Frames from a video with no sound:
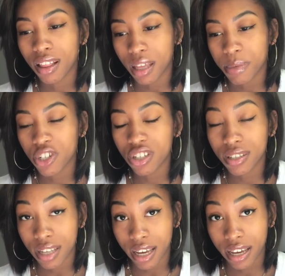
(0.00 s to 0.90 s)
let me
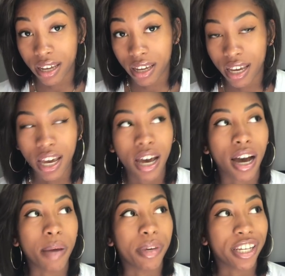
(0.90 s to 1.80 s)
just say,
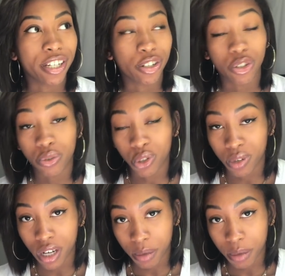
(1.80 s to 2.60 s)
I'm here to do an